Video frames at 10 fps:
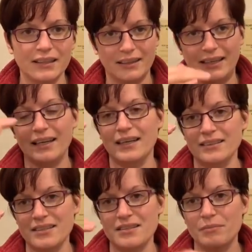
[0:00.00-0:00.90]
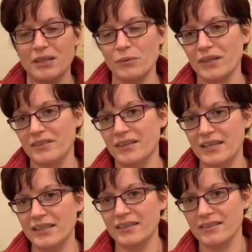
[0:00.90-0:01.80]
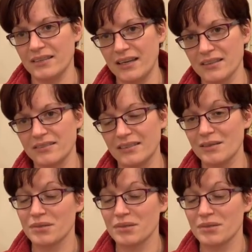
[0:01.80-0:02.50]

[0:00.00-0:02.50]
The art is the bit where you take it to the next step,